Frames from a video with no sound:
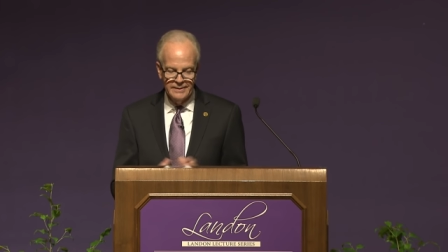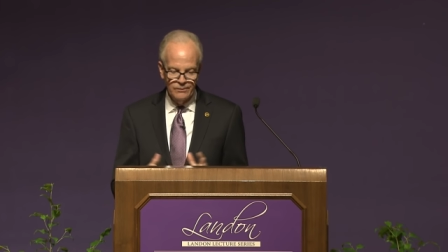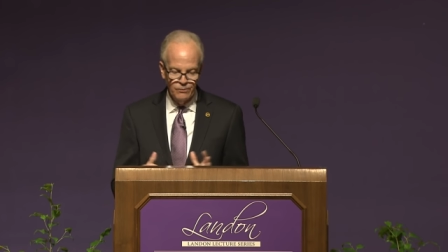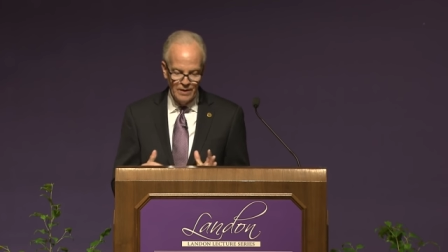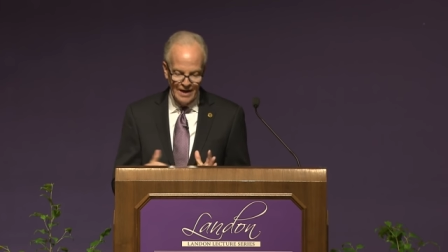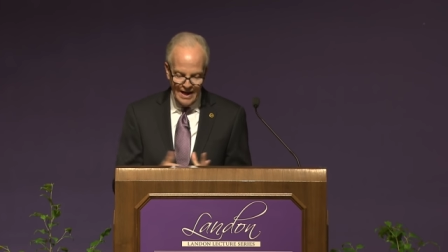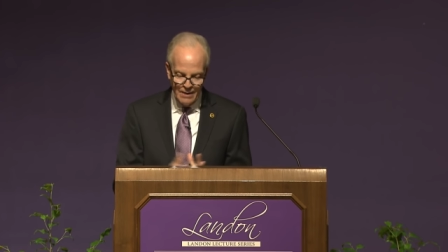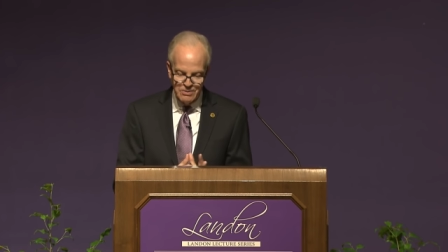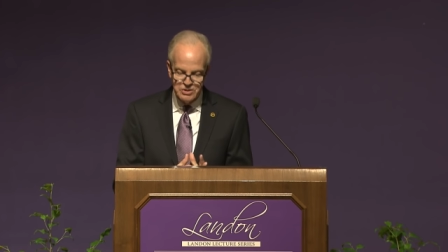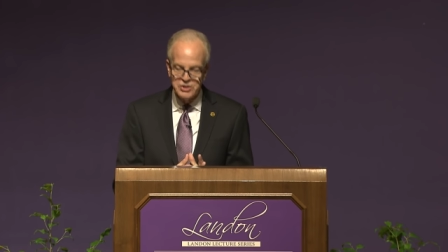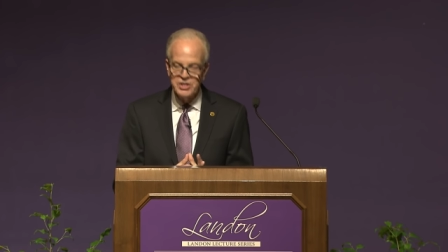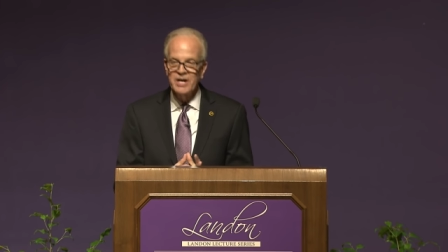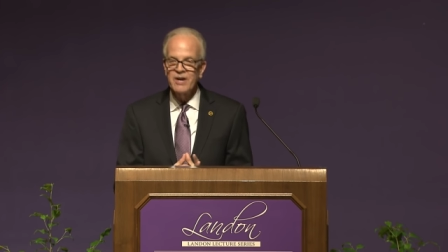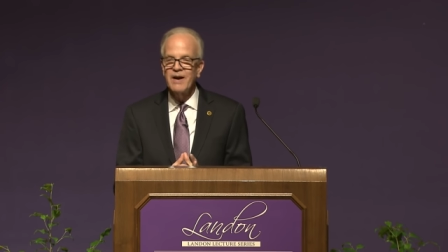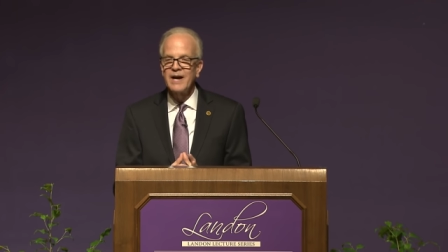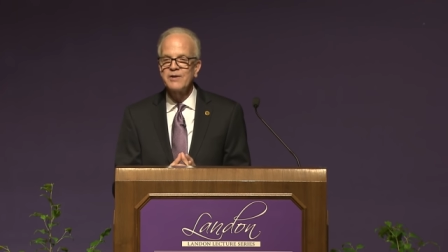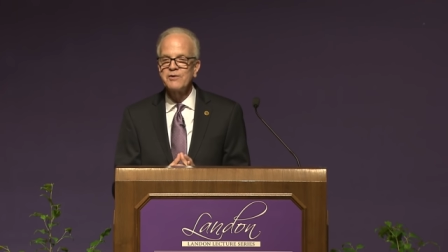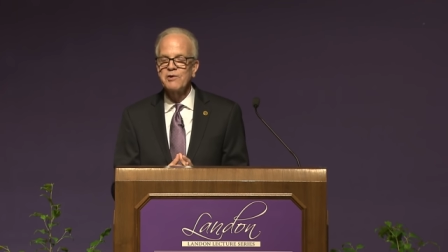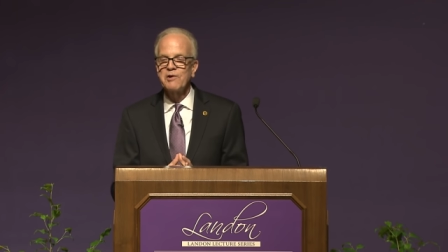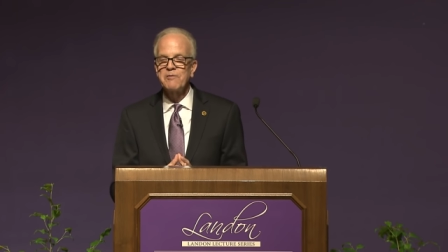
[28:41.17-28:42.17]
While I was there,
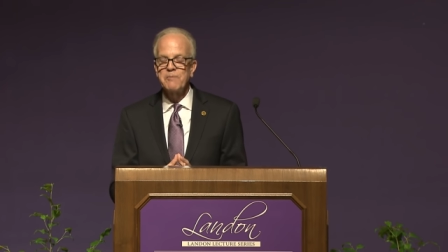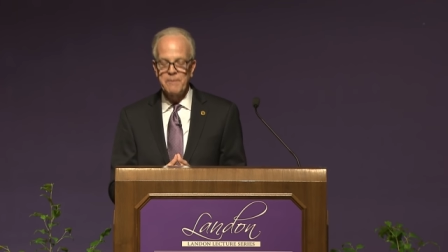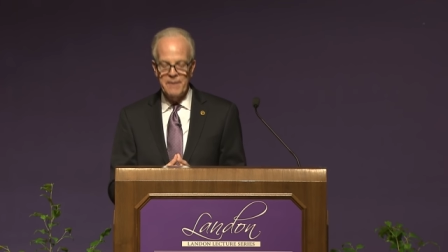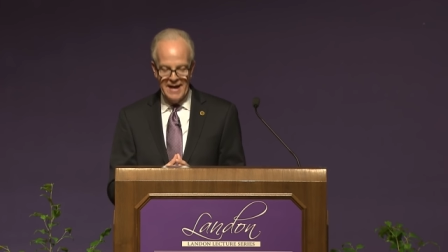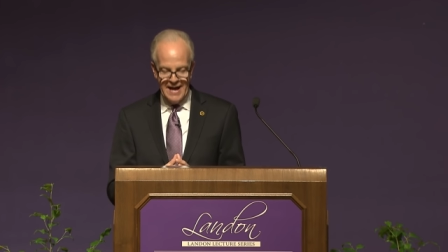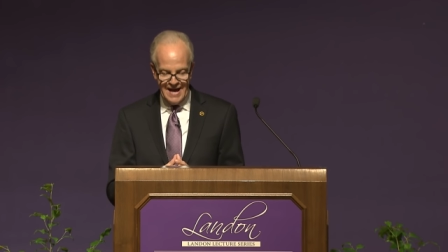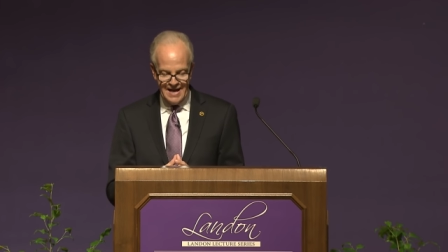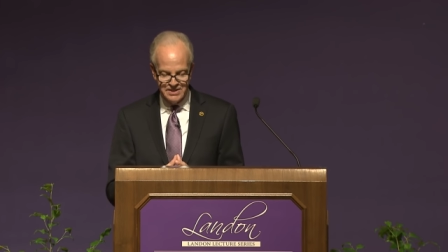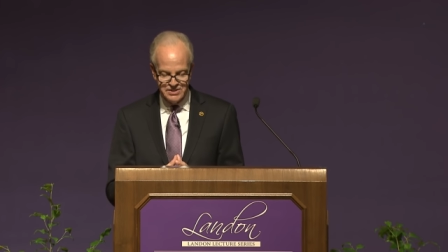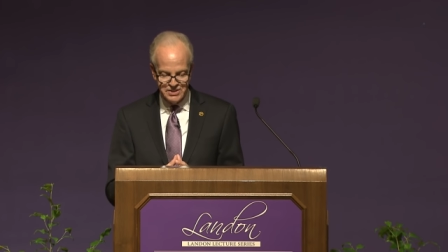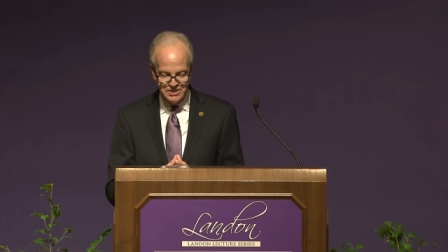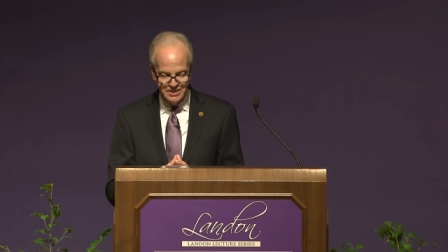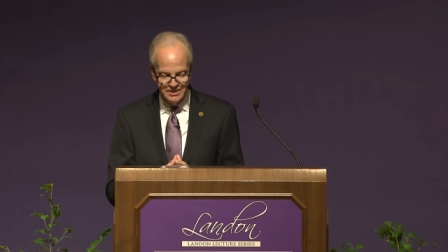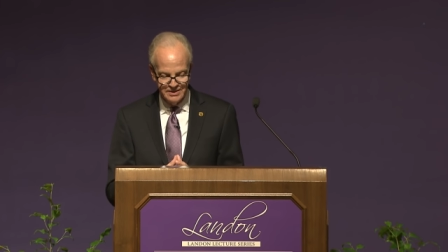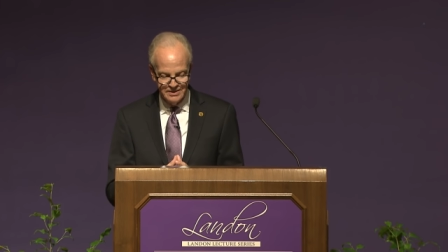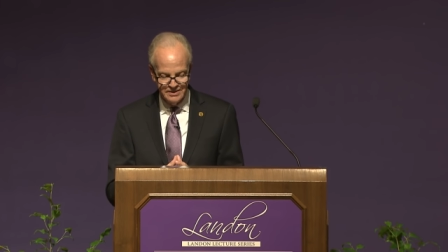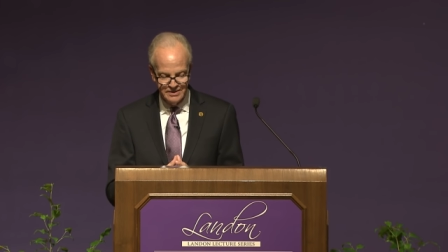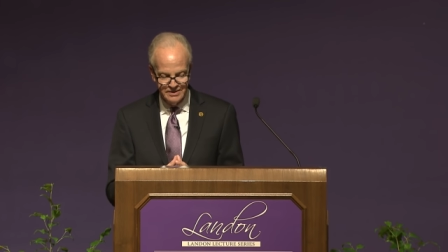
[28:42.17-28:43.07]
I drove past